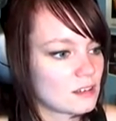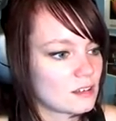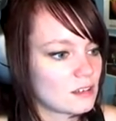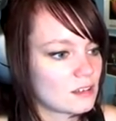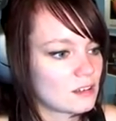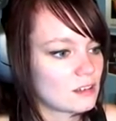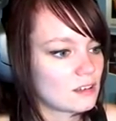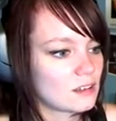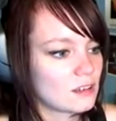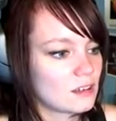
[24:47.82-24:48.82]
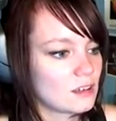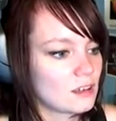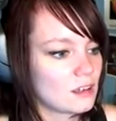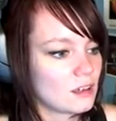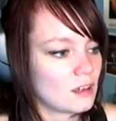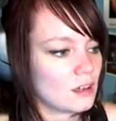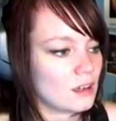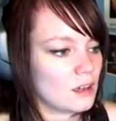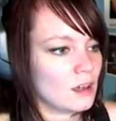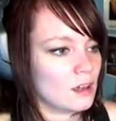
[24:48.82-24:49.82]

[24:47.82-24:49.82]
Nothing is said.